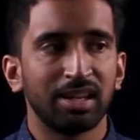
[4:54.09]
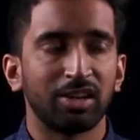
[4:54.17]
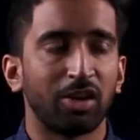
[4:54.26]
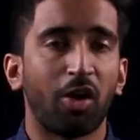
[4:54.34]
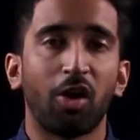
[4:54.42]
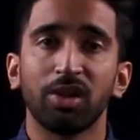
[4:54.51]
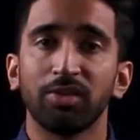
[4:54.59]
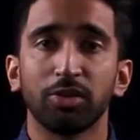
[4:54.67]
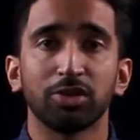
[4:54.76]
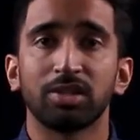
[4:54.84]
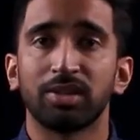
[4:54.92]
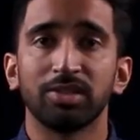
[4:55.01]
all of
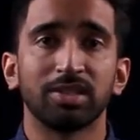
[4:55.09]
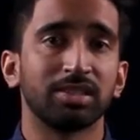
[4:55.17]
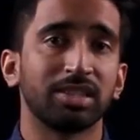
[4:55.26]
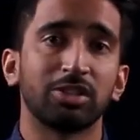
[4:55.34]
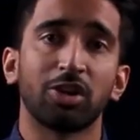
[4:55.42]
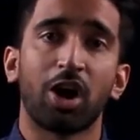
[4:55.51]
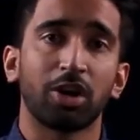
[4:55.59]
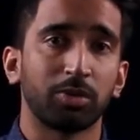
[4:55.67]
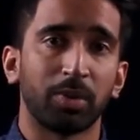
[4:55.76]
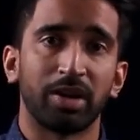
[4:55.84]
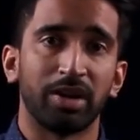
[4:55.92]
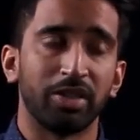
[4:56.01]
those services can talk to
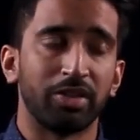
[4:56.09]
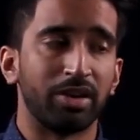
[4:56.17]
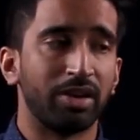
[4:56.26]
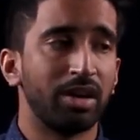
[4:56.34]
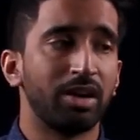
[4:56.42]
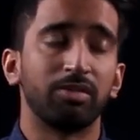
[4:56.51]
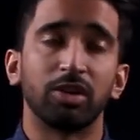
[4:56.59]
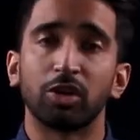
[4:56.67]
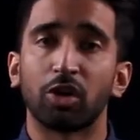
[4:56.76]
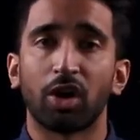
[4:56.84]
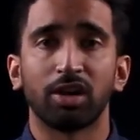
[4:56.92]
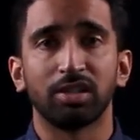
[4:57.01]
one another
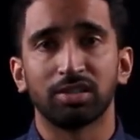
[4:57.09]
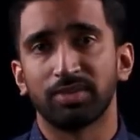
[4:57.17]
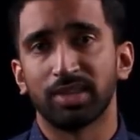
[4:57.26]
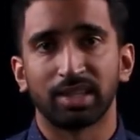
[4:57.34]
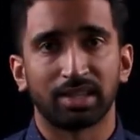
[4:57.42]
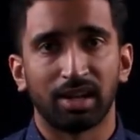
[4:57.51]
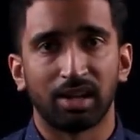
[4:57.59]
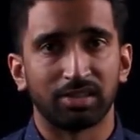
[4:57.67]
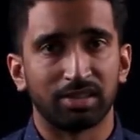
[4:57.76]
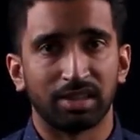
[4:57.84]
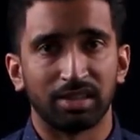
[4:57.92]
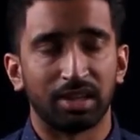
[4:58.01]
regardless of the
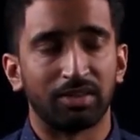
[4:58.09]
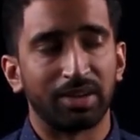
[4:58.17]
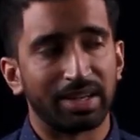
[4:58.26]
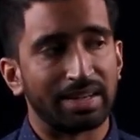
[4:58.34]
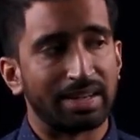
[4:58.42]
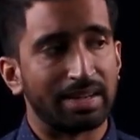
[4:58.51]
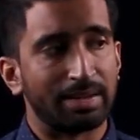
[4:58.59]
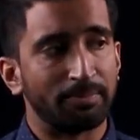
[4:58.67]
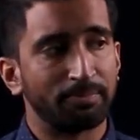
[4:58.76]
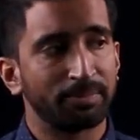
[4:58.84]
technology that they're written in.